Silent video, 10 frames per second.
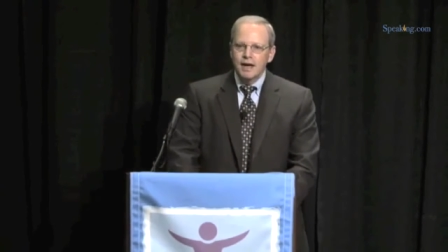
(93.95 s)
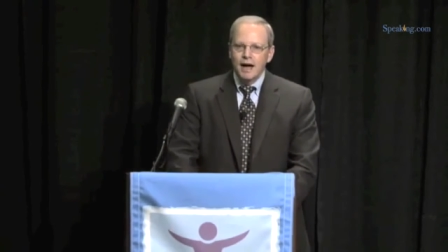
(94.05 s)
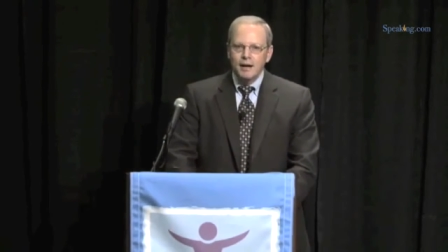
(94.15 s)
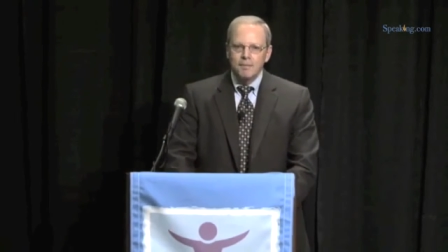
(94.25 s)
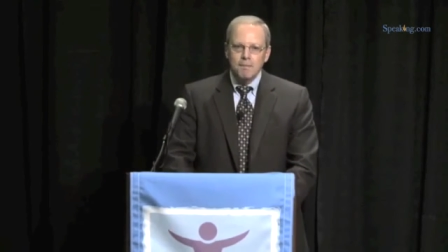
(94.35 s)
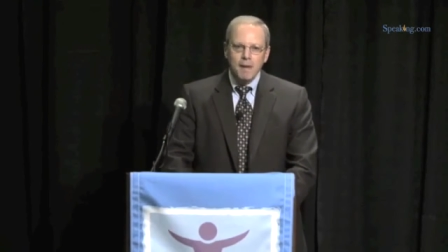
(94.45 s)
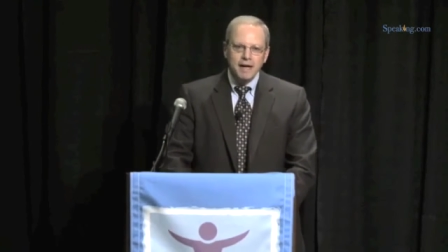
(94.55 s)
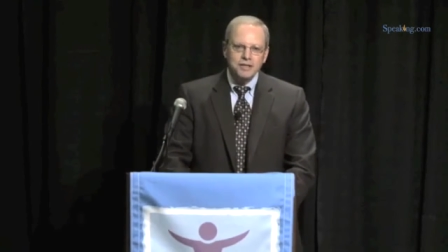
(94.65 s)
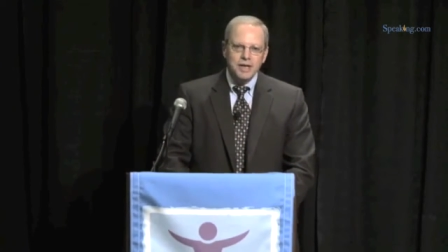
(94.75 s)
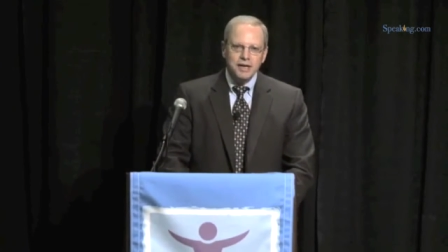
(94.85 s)

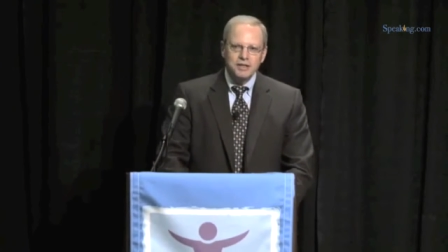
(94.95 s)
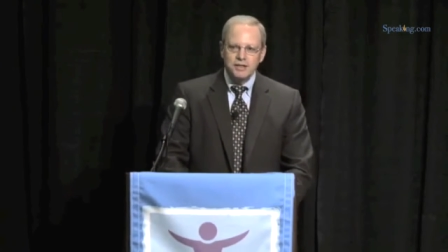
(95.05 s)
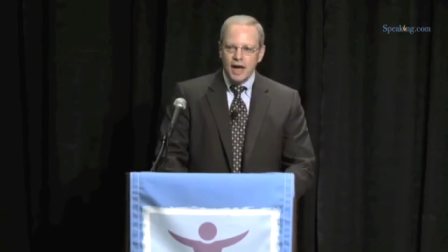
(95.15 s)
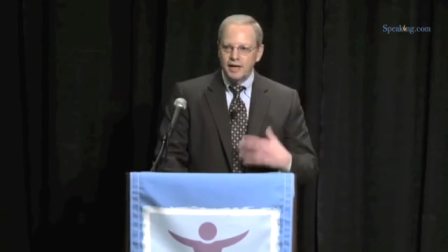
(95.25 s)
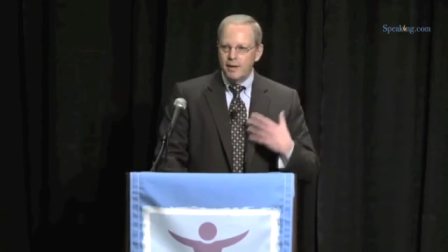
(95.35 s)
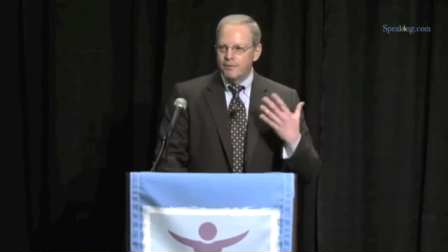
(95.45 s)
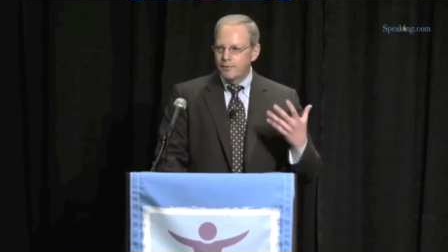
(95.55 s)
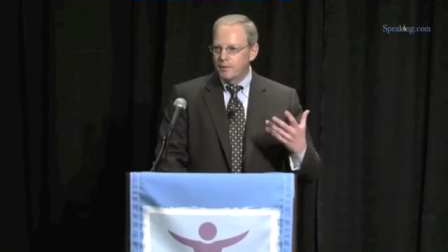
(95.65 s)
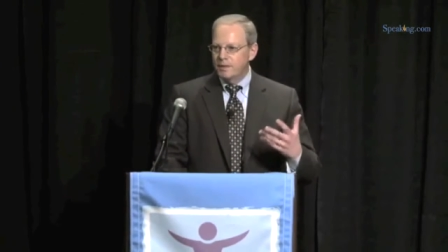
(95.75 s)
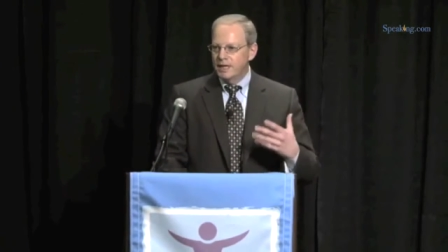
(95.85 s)
my sense is I come
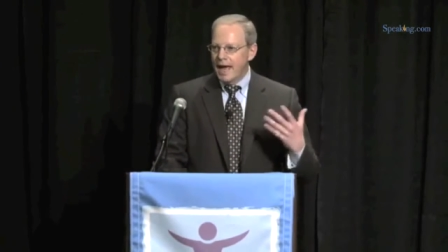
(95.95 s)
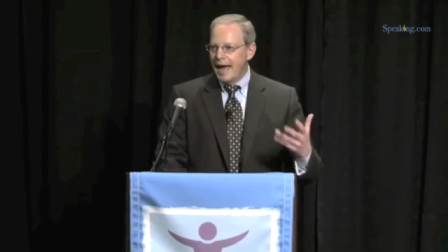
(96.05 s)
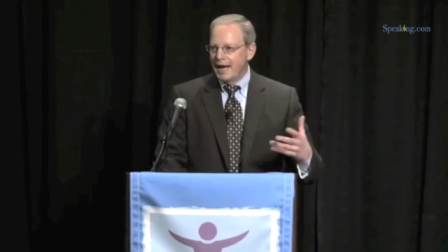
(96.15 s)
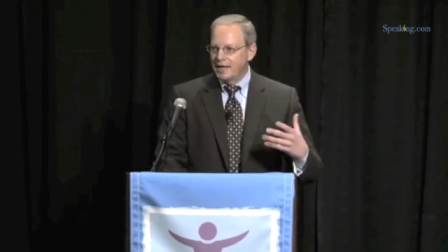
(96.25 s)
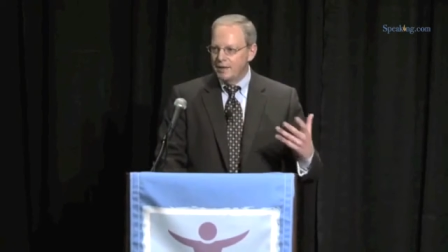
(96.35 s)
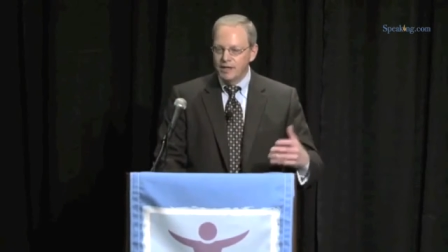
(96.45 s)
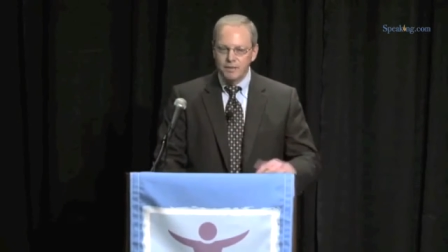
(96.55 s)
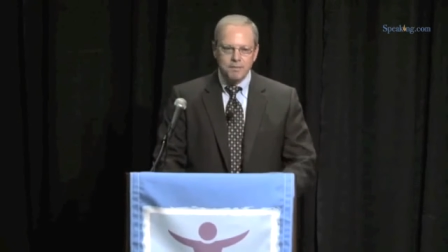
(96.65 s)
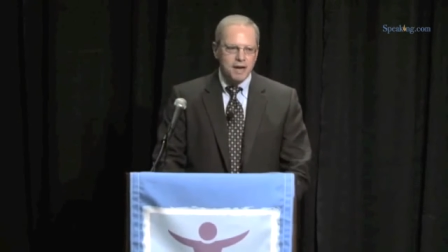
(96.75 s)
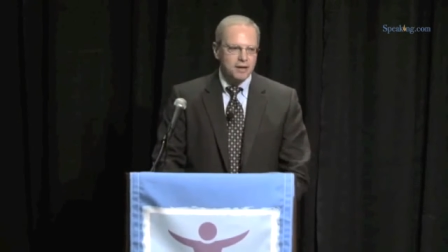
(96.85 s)
from a big
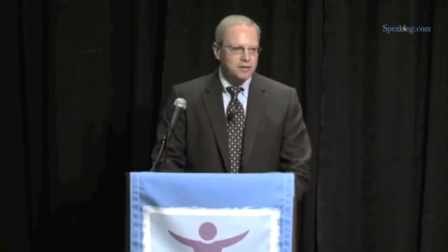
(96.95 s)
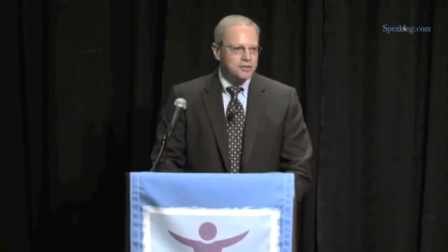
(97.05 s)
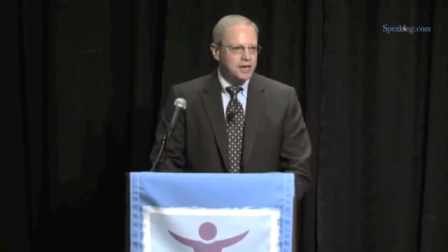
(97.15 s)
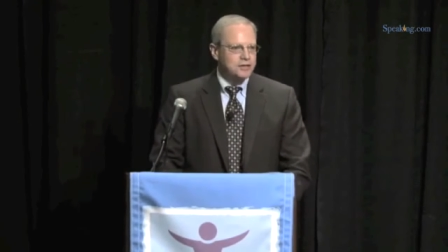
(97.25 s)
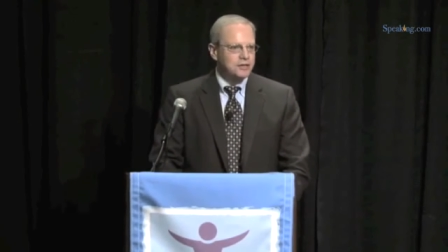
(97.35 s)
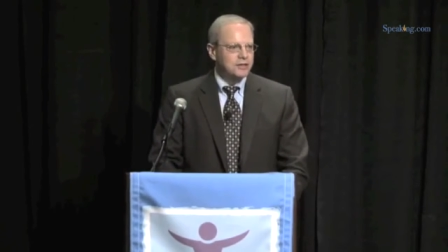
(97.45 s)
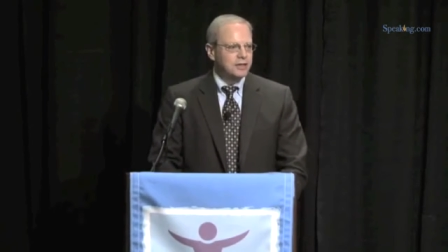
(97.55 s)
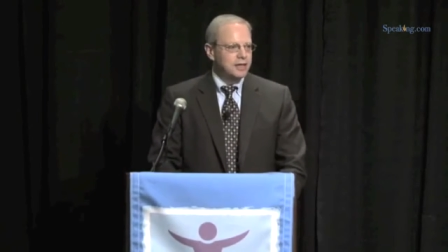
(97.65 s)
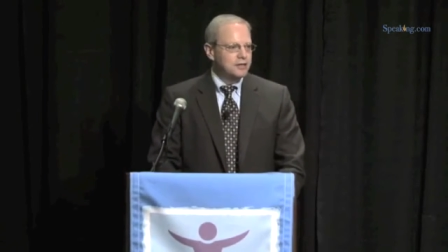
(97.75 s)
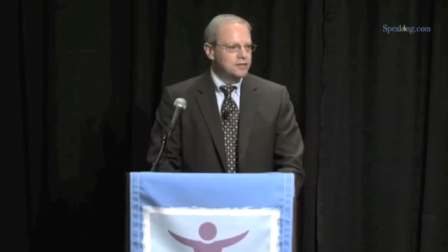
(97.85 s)
academic medical center
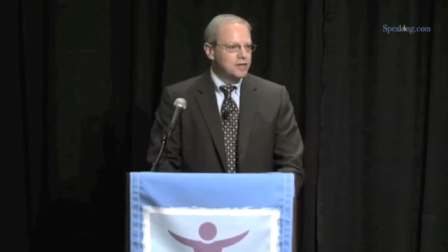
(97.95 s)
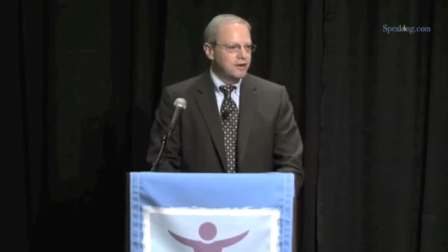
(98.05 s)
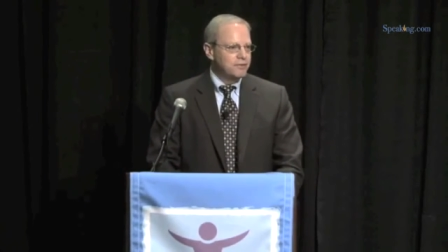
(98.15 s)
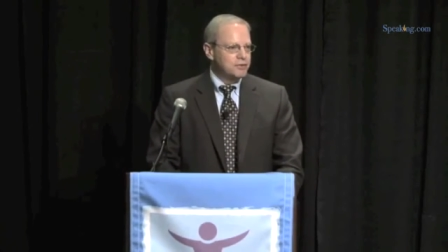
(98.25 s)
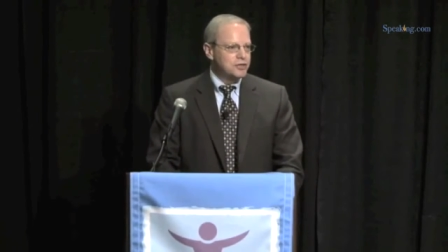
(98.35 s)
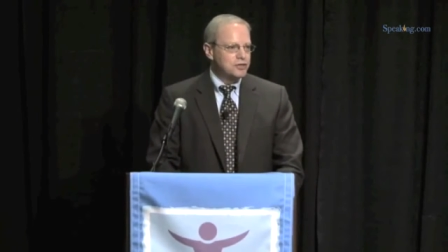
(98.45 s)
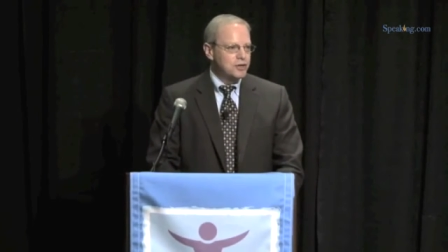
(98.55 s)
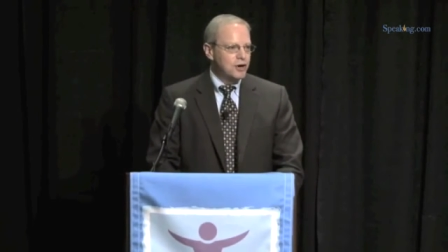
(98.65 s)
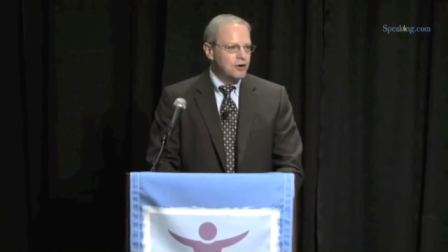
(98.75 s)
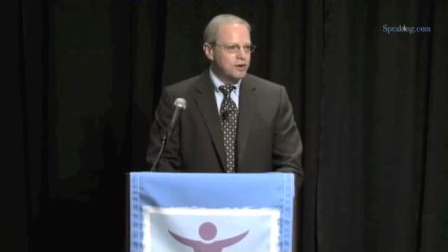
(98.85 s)
in San
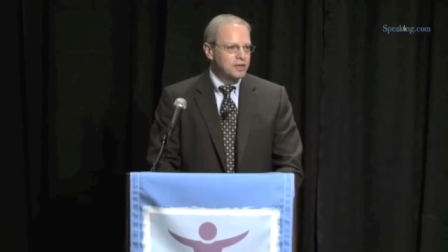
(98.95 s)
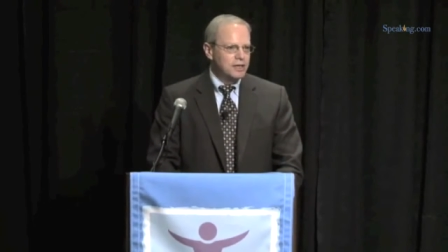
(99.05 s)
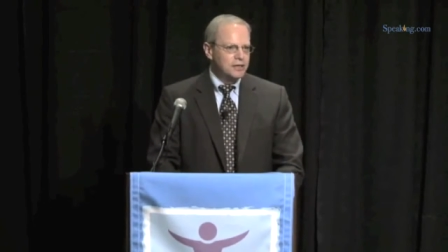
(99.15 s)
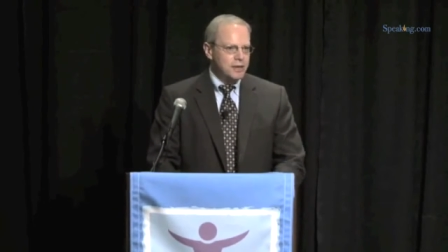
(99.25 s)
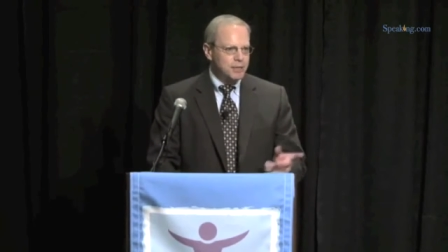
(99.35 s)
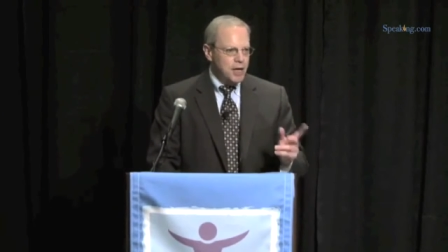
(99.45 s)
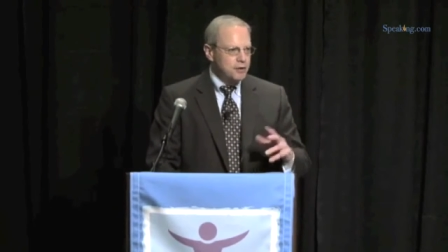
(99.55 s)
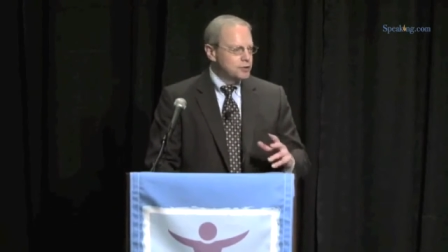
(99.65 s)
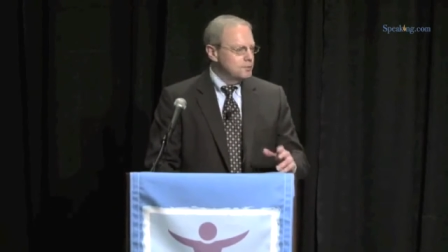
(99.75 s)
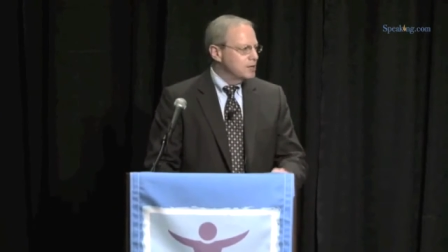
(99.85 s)
Francisco, and some of the
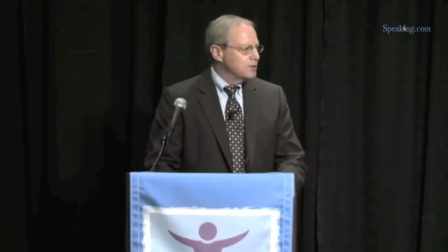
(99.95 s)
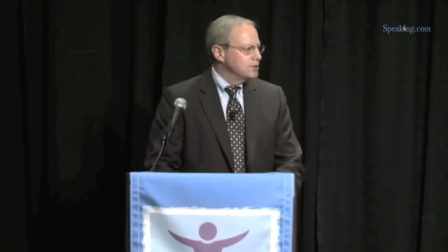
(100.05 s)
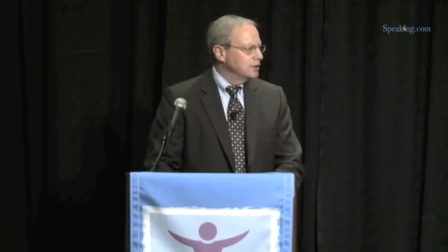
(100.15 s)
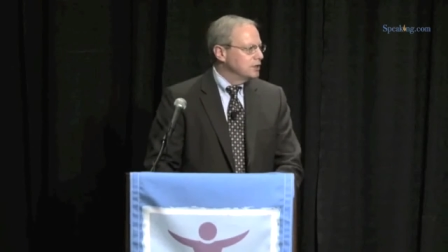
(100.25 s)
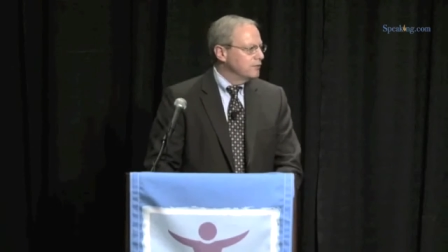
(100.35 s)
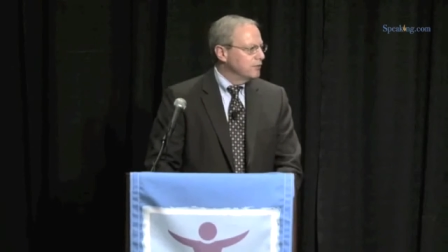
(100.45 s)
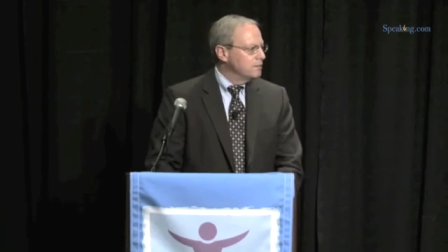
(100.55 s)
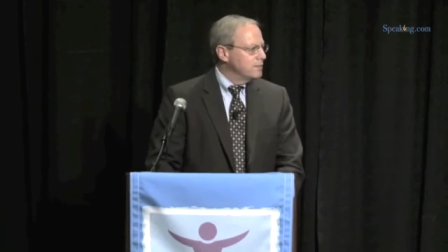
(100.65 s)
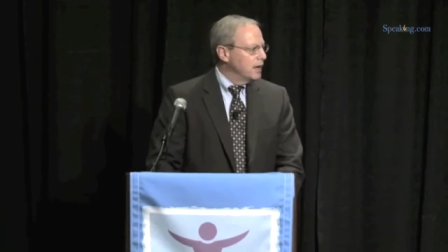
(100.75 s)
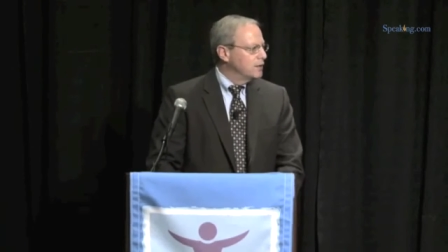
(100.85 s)
other speakers you'll hear
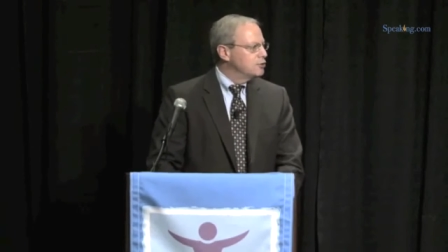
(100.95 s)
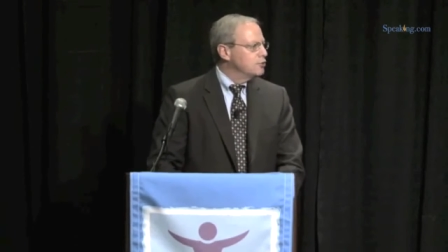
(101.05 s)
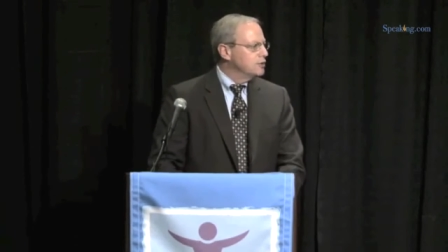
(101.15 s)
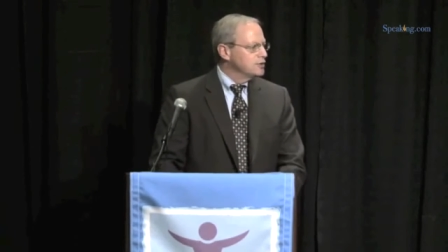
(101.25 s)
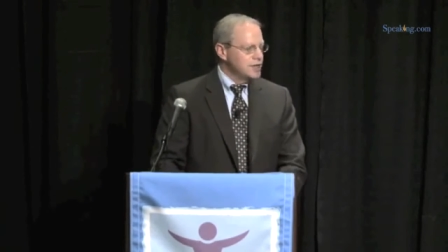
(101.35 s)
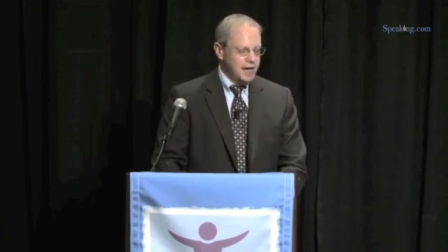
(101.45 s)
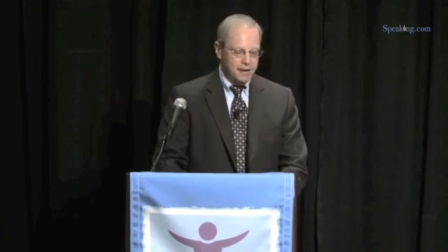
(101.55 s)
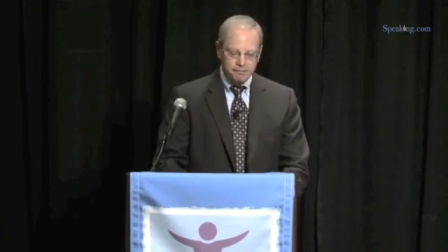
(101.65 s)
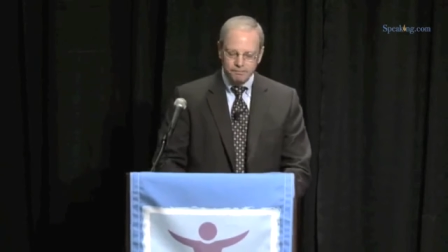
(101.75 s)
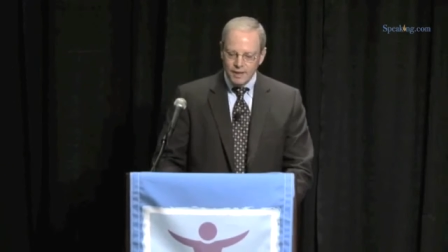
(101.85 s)
from do the
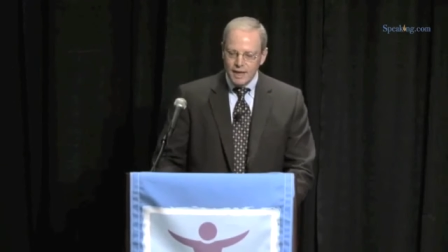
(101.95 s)
same.